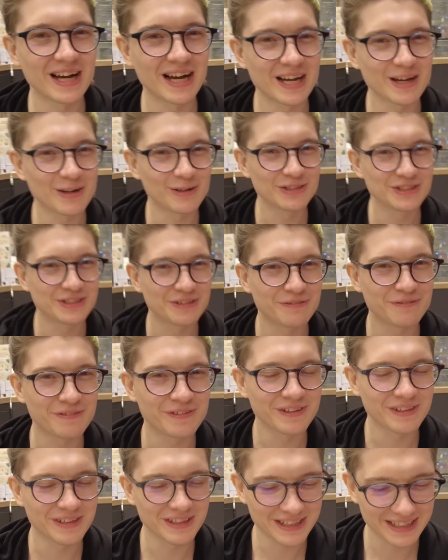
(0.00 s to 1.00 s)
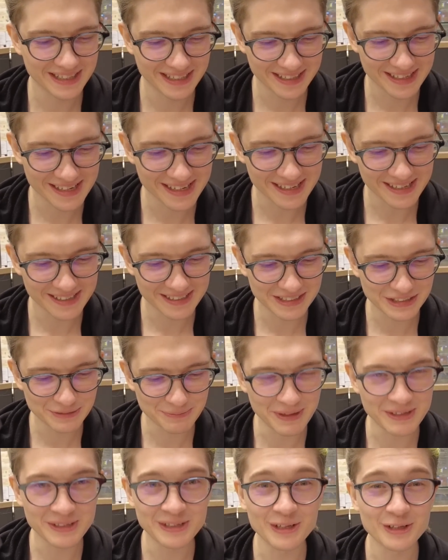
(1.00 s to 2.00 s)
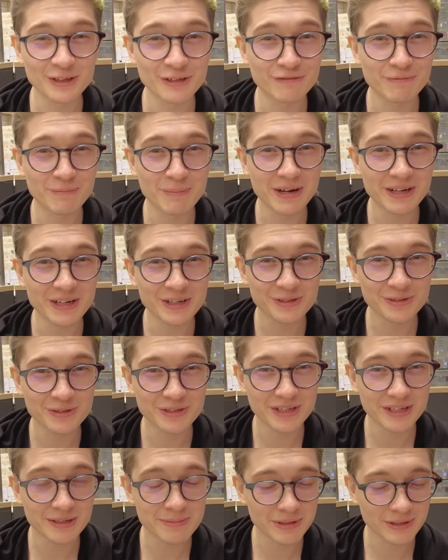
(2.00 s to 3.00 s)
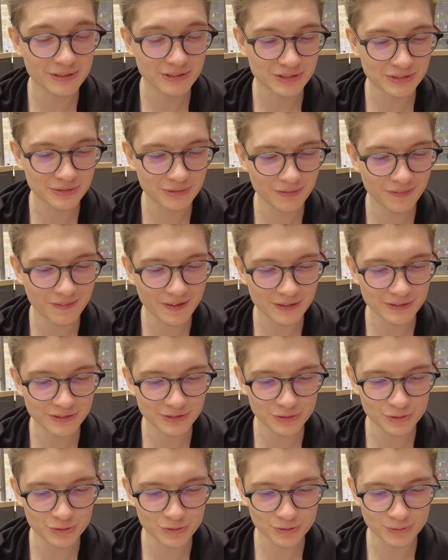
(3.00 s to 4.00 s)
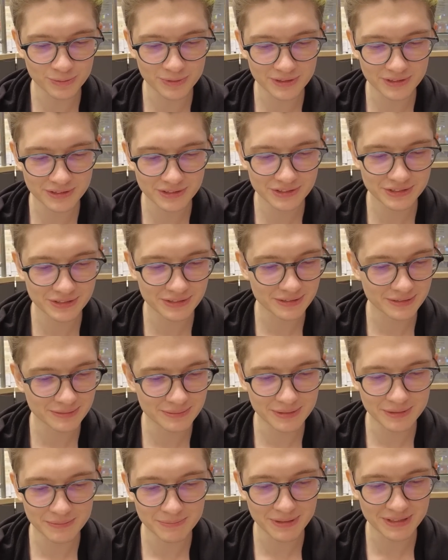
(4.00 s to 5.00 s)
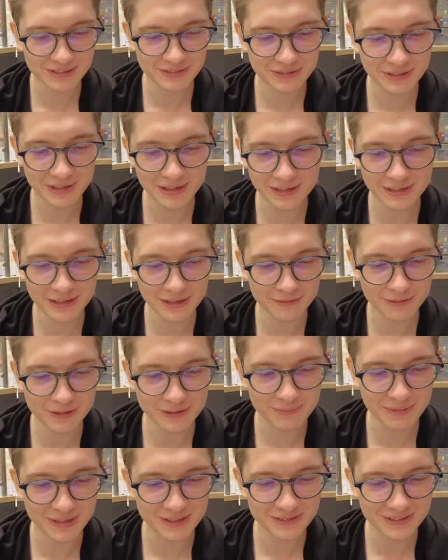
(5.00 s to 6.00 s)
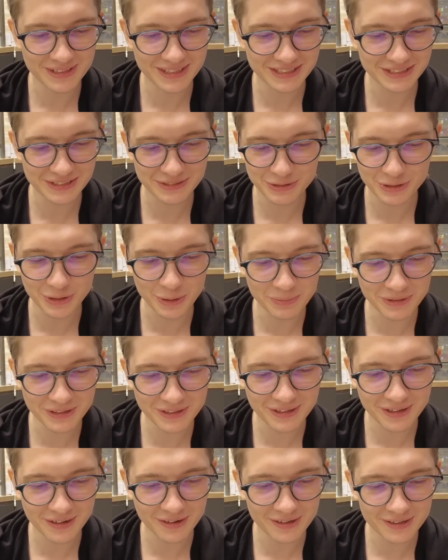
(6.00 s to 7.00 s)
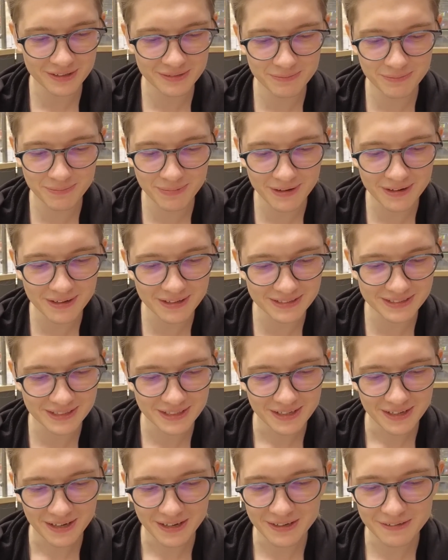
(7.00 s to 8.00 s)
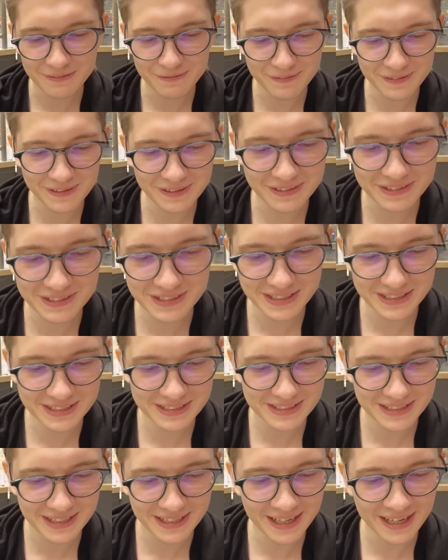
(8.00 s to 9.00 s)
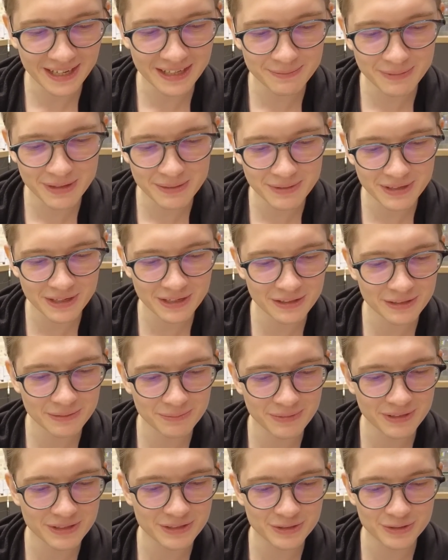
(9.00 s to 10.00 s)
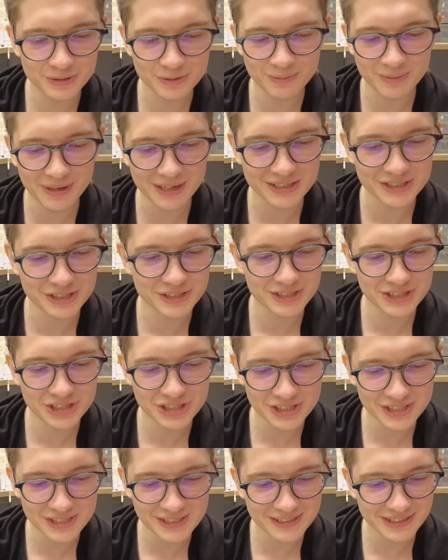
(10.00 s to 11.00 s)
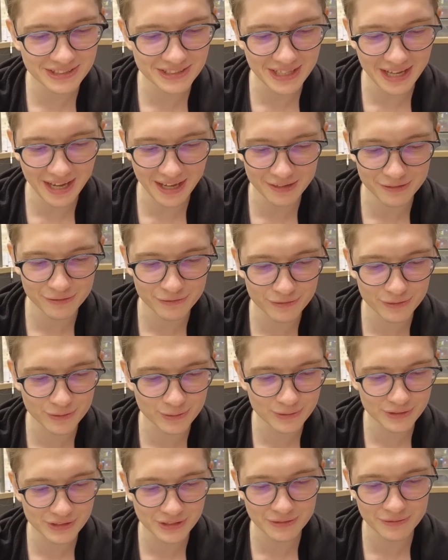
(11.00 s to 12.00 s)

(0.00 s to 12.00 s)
I also feel like I kind of spent a lot of money today because 2,000 rubles, it basically covered my today's shopping cart, but I feel that I had maybe a little bit too much cheese and fruits.